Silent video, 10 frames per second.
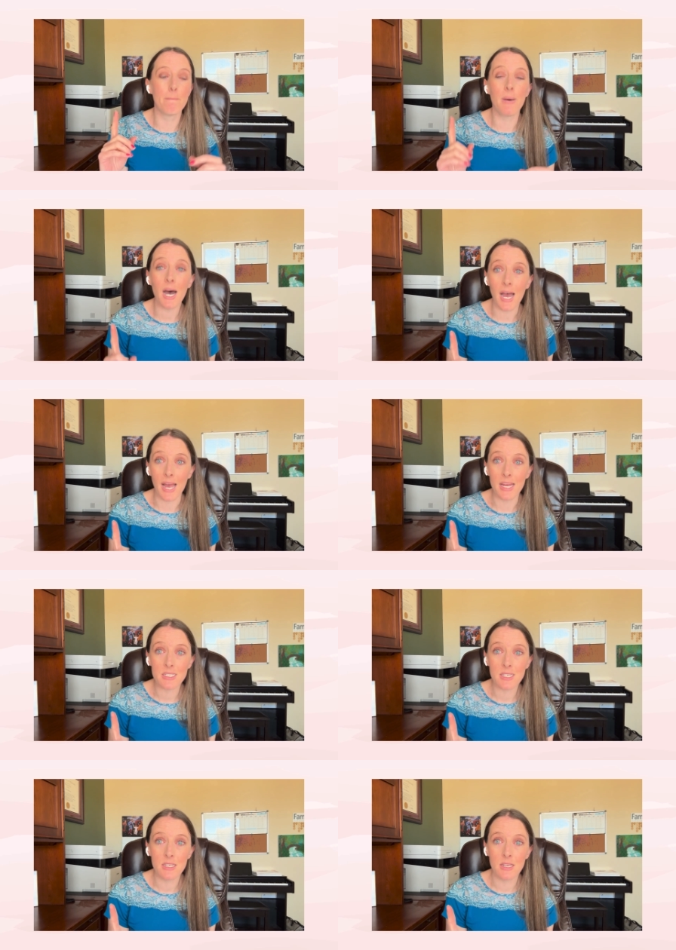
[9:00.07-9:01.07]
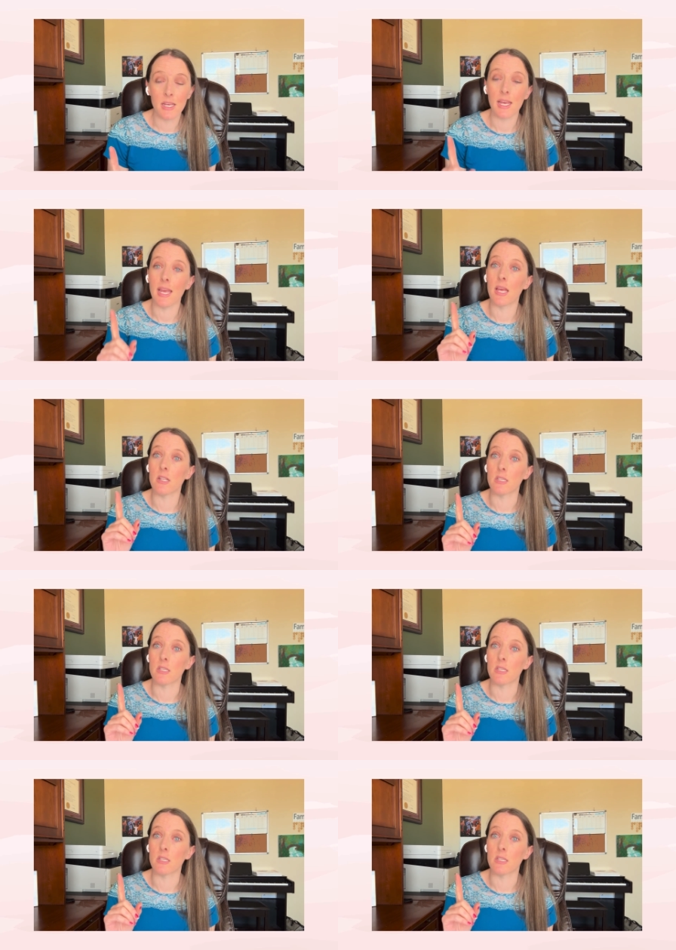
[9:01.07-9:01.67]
But it